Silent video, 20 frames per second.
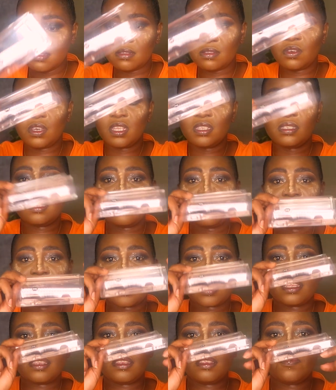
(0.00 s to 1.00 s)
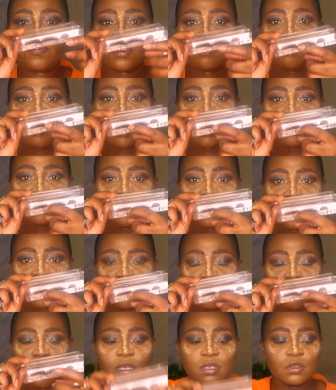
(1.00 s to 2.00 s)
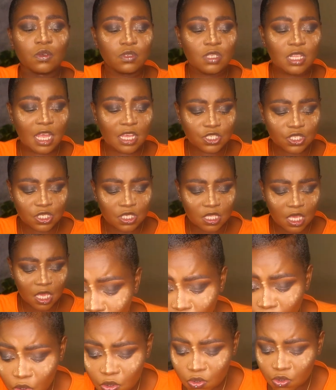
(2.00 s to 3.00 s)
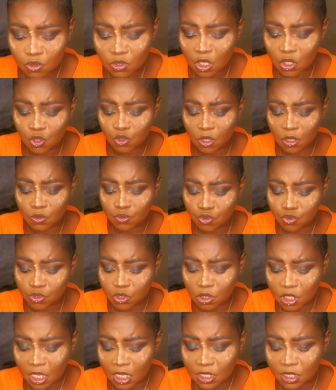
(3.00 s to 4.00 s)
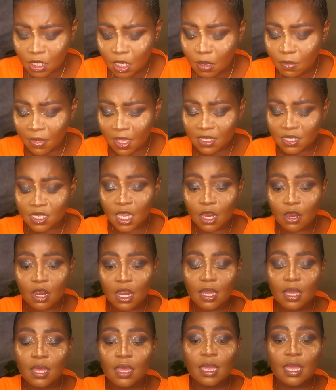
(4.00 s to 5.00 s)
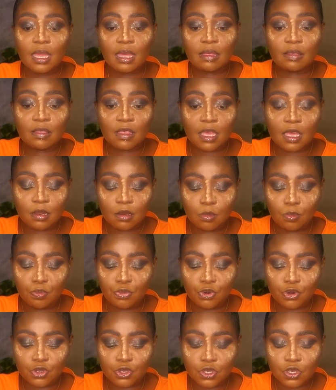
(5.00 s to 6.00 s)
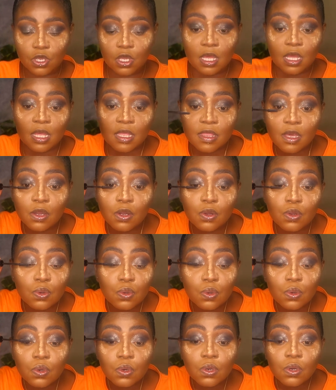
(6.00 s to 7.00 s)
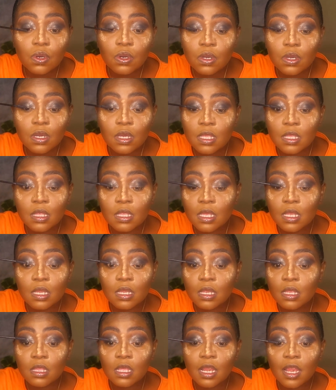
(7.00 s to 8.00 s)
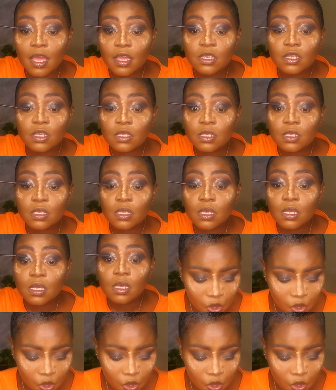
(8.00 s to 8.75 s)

You can see it's not in different packaging anyways, those lashes. They're going to go do the usual route. Yes, mascara, and then put the glue, and then the lashes.